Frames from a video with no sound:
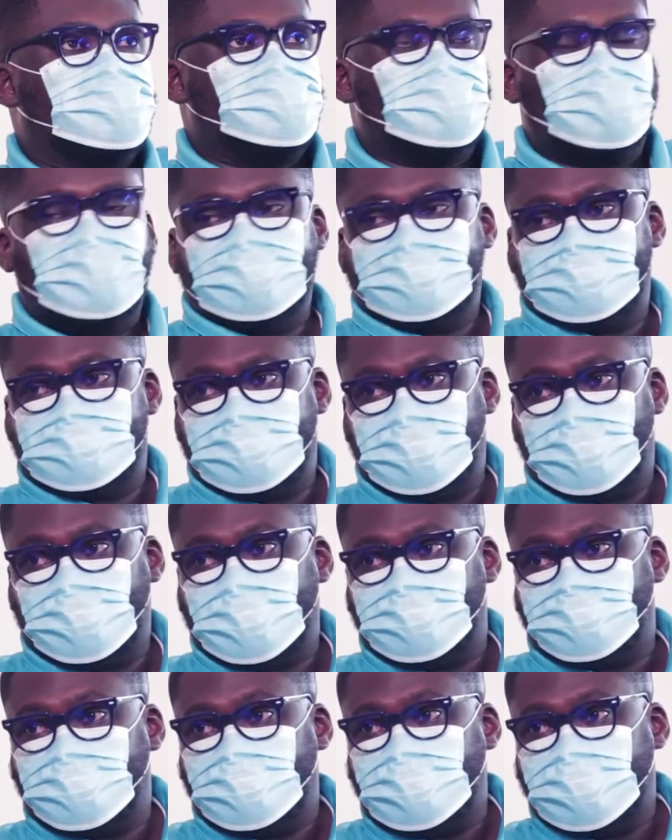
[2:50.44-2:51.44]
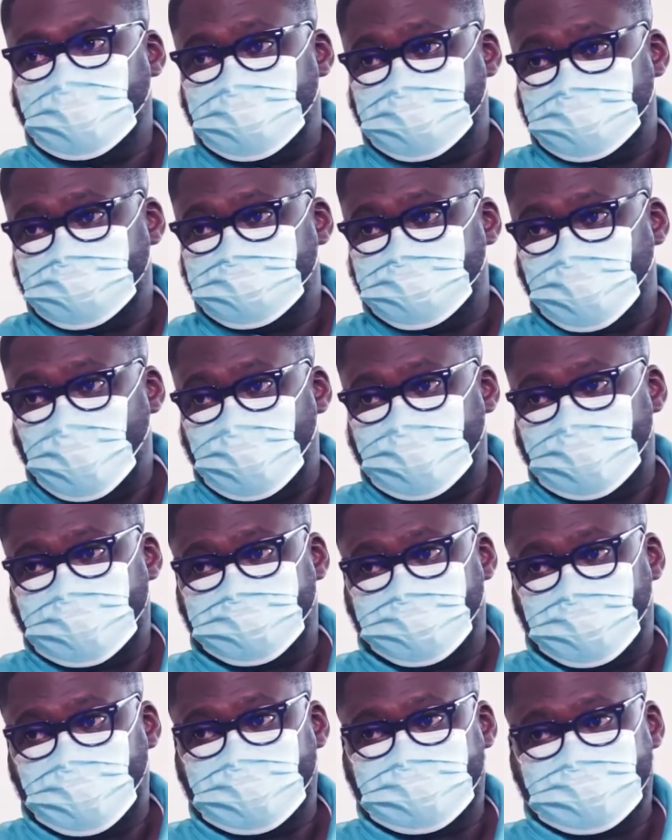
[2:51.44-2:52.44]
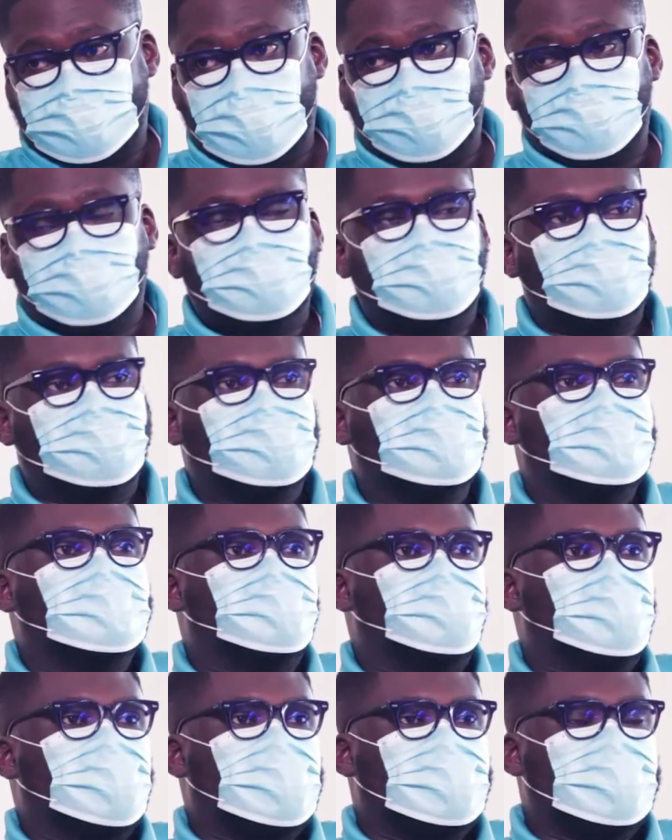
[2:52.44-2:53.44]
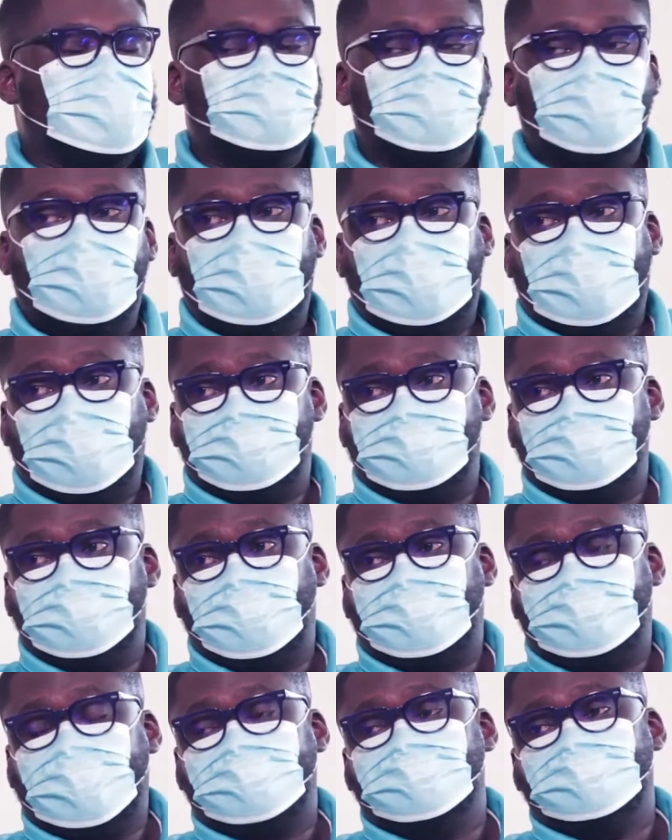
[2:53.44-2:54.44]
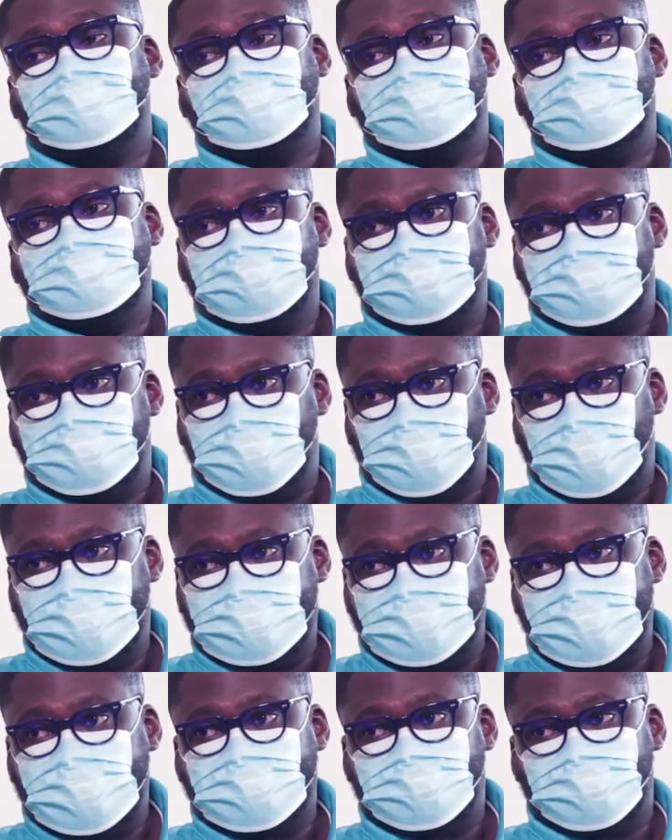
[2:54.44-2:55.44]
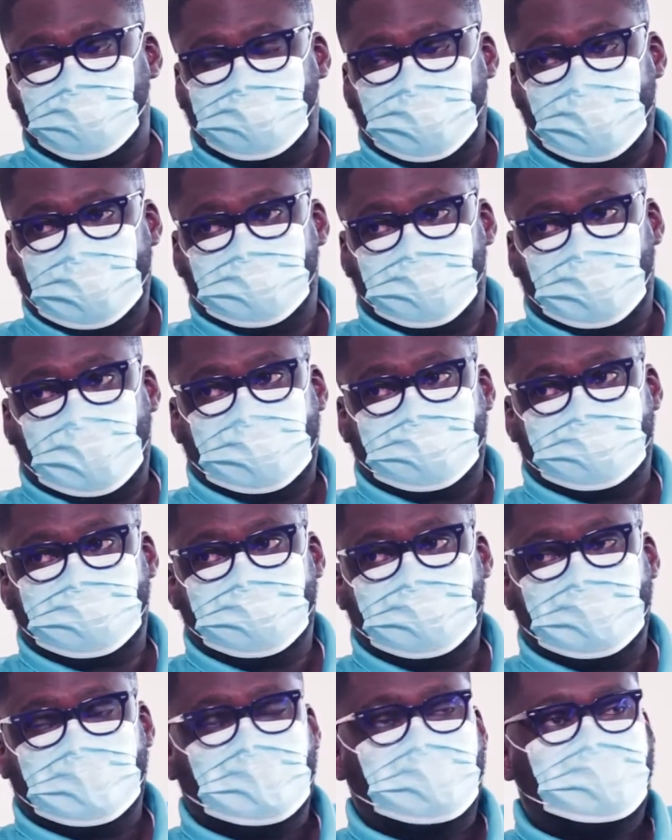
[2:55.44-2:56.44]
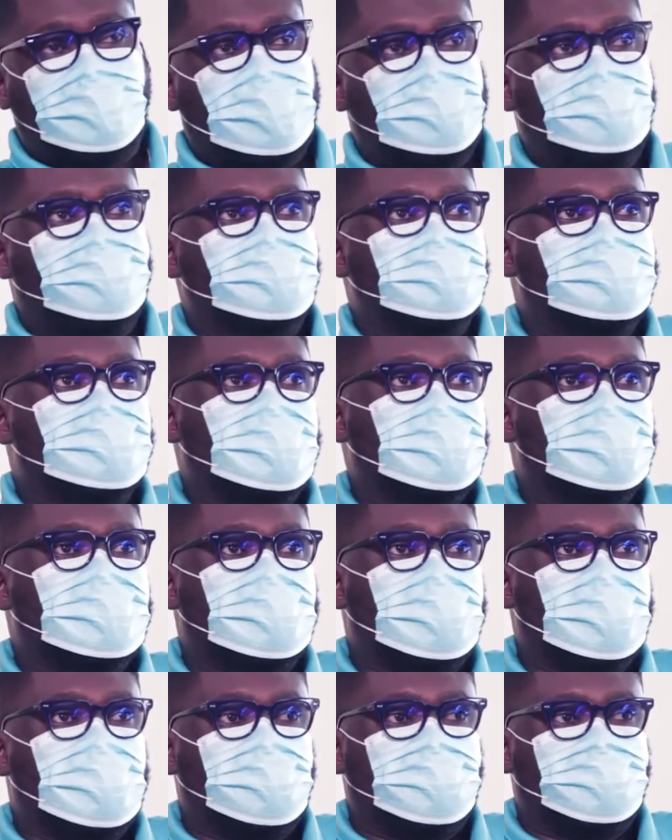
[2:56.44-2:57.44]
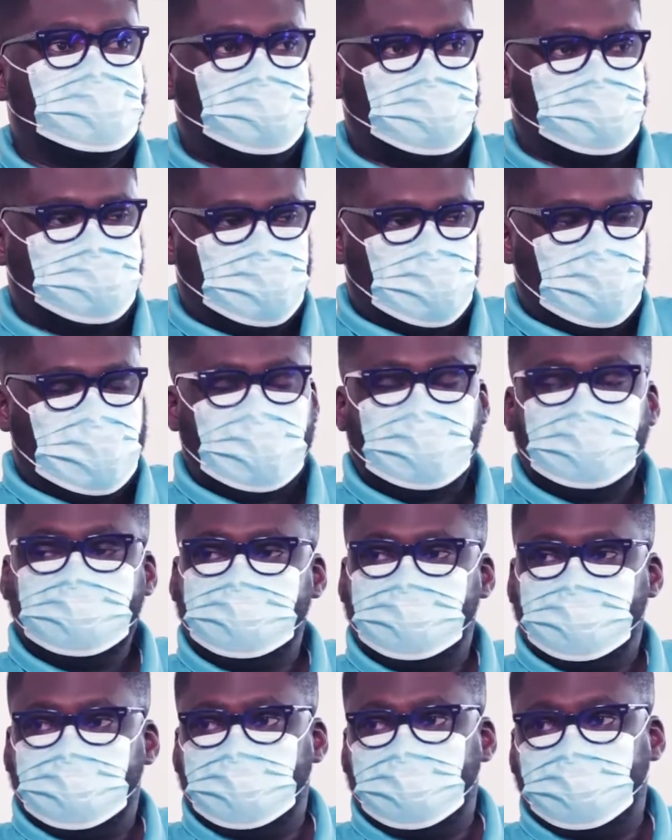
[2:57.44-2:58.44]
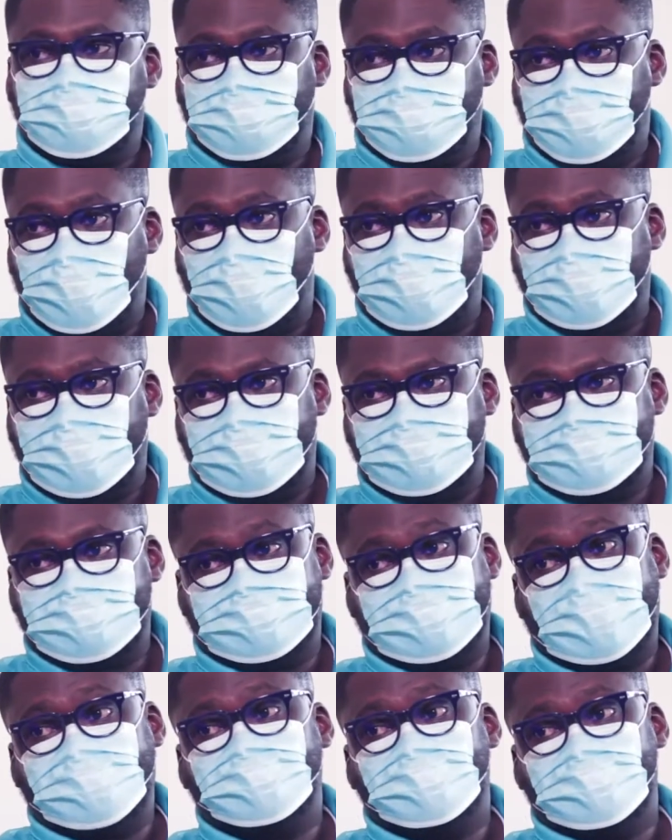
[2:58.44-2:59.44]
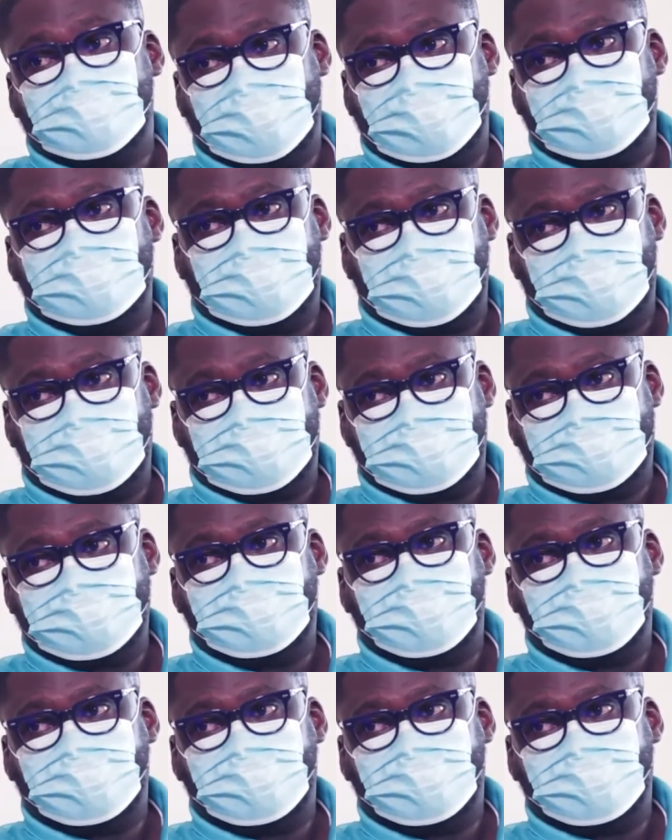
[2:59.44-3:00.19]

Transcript: USD or a dollar mortgage, for example, we can give you an option of up to 20 years to pay to us. But if you're taking a Ghana cedi mortgage, it's up to 10 years.